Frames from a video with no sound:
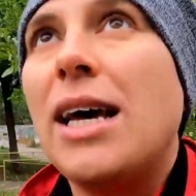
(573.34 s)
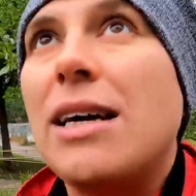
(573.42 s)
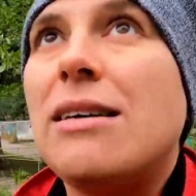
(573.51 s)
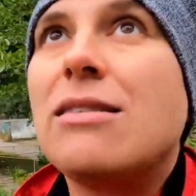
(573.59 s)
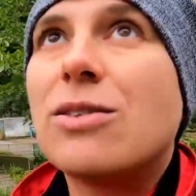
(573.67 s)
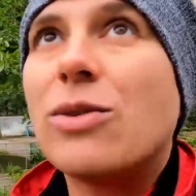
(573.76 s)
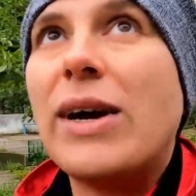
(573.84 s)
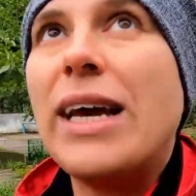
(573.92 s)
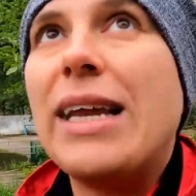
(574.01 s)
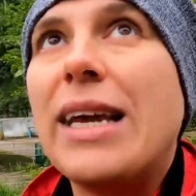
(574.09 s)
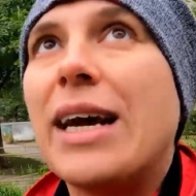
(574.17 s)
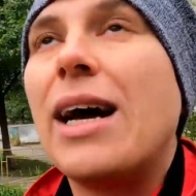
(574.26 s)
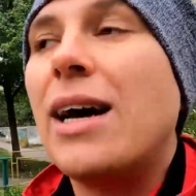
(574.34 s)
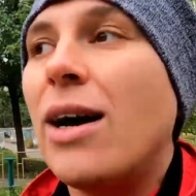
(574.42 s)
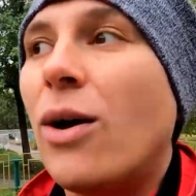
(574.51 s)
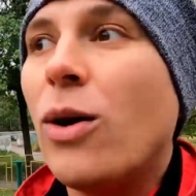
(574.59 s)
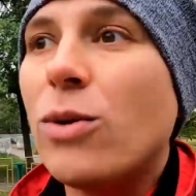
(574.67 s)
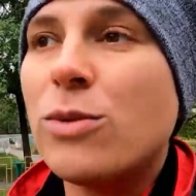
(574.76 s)
it's raining
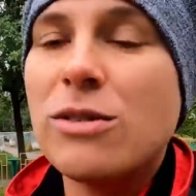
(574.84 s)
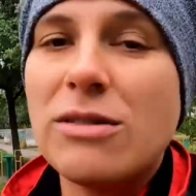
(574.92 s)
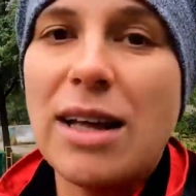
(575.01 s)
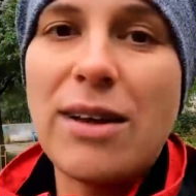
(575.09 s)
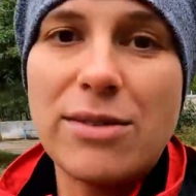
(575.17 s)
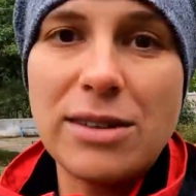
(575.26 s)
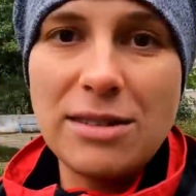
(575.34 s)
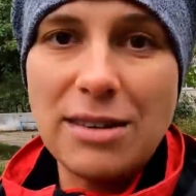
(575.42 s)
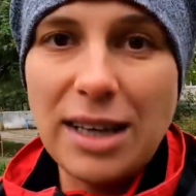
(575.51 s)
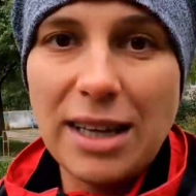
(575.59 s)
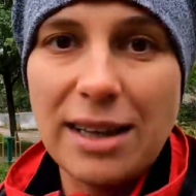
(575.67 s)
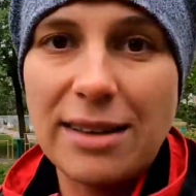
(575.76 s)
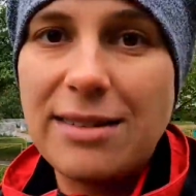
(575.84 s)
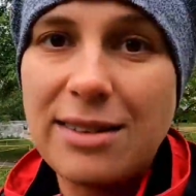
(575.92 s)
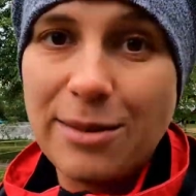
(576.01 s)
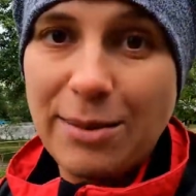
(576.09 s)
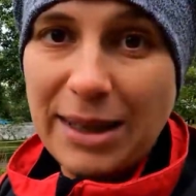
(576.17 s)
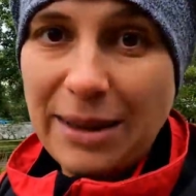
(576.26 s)
almost every day a
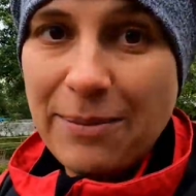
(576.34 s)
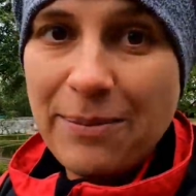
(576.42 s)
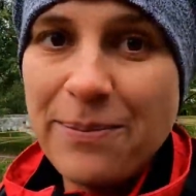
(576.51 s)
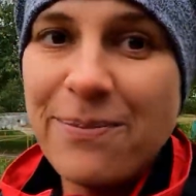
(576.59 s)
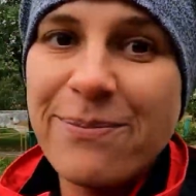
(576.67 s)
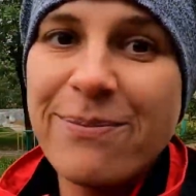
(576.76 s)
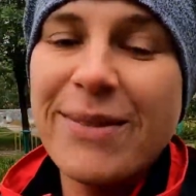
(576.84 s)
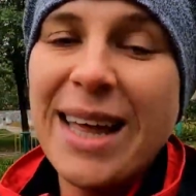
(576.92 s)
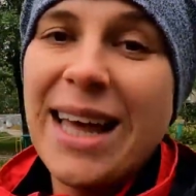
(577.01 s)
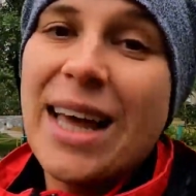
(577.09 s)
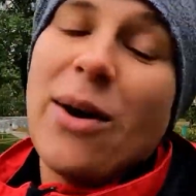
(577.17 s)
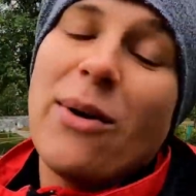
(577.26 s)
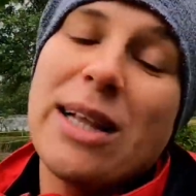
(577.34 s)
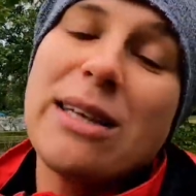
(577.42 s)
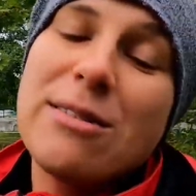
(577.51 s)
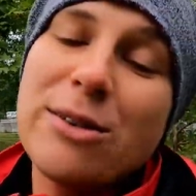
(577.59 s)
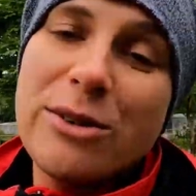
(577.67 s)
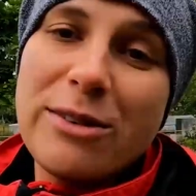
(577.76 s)
little bit. Well,
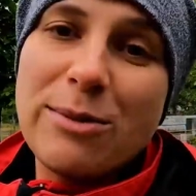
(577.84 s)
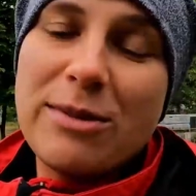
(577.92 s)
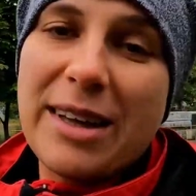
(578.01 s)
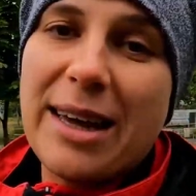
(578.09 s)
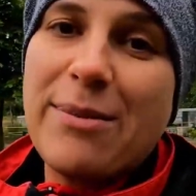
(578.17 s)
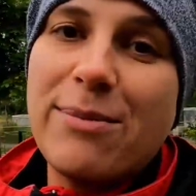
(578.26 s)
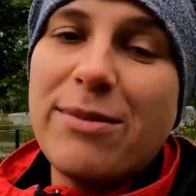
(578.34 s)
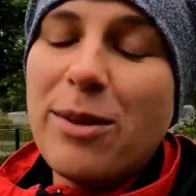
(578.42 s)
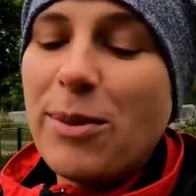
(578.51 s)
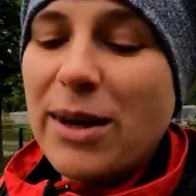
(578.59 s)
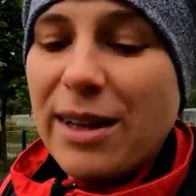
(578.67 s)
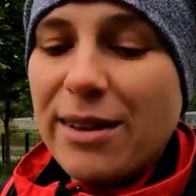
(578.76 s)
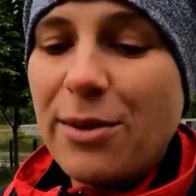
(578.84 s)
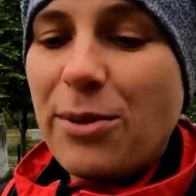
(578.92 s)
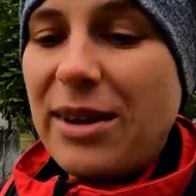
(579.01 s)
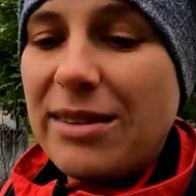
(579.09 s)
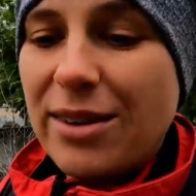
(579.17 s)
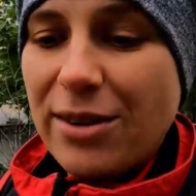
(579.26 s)
it's autumn time, typical
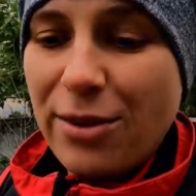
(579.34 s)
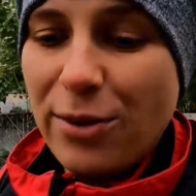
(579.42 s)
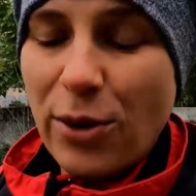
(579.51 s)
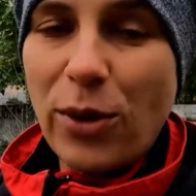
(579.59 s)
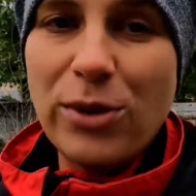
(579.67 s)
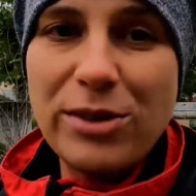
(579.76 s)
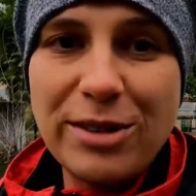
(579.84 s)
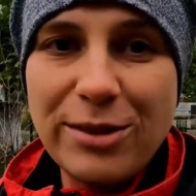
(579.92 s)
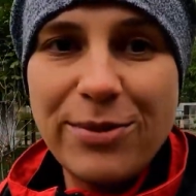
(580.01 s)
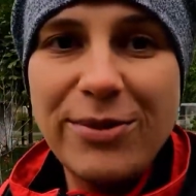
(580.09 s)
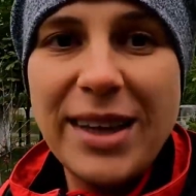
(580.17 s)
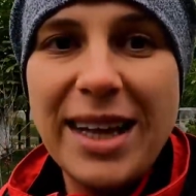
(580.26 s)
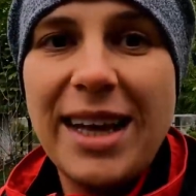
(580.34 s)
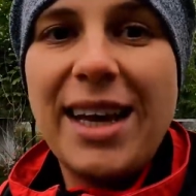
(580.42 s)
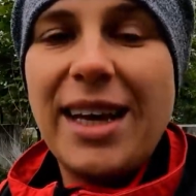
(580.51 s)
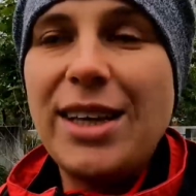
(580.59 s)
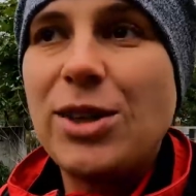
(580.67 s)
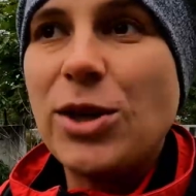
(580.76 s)
weather for autumn
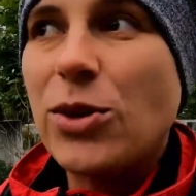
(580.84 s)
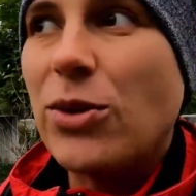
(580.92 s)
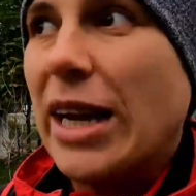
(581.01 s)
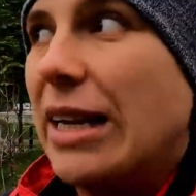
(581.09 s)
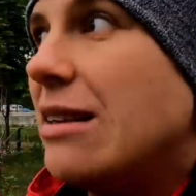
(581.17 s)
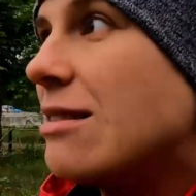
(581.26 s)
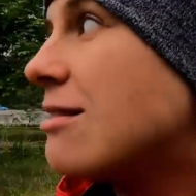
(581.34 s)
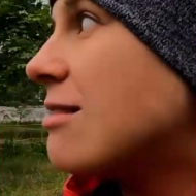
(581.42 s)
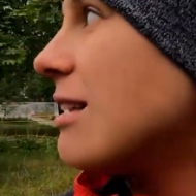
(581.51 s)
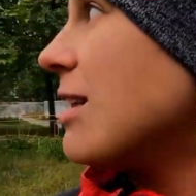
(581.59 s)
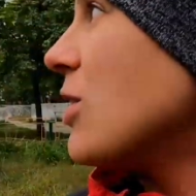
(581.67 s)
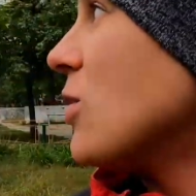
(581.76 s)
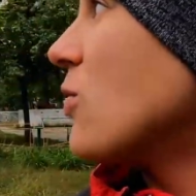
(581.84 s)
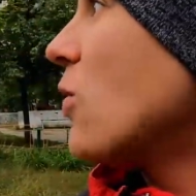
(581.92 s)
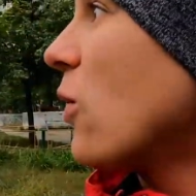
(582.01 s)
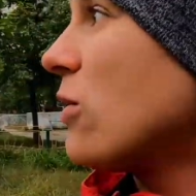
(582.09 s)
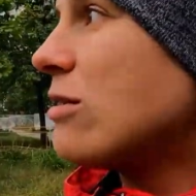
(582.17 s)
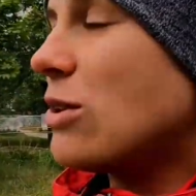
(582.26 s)
in Ukraine. It's still not
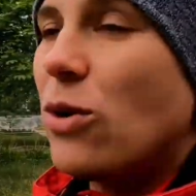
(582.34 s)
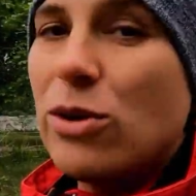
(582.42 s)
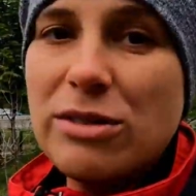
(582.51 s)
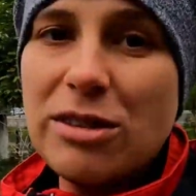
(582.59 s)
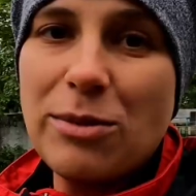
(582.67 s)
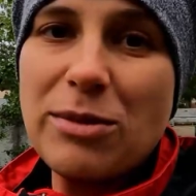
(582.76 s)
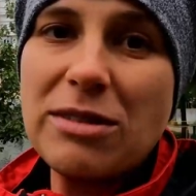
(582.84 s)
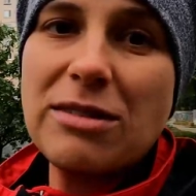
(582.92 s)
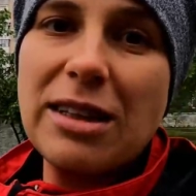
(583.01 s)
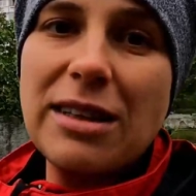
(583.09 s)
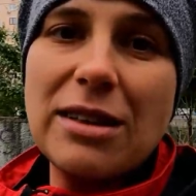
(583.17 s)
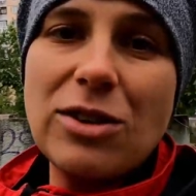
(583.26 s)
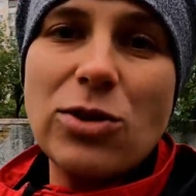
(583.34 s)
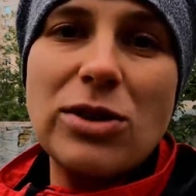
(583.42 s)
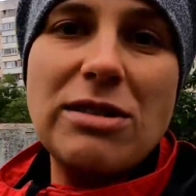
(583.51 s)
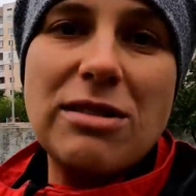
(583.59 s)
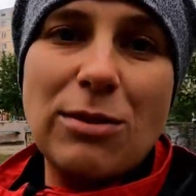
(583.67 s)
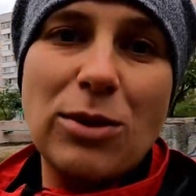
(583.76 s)
golden autumn, still the
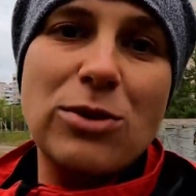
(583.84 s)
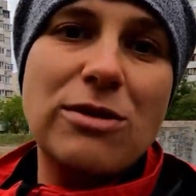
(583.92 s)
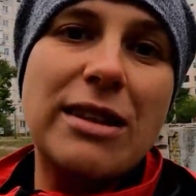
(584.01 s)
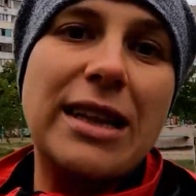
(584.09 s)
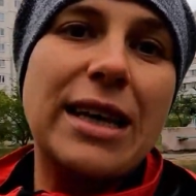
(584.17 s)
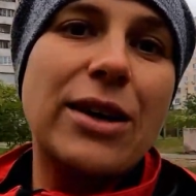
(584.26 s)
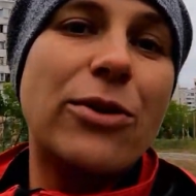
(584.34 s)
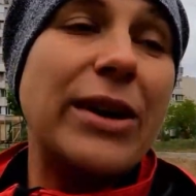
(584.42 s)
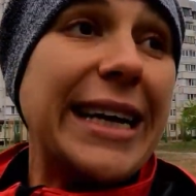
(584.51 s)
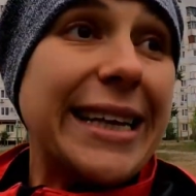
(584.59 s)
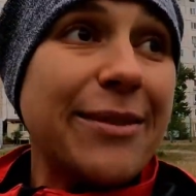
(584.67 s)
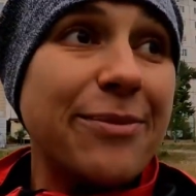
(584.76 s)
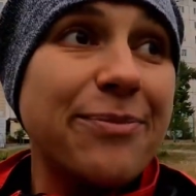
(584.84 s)
trees are mostly green.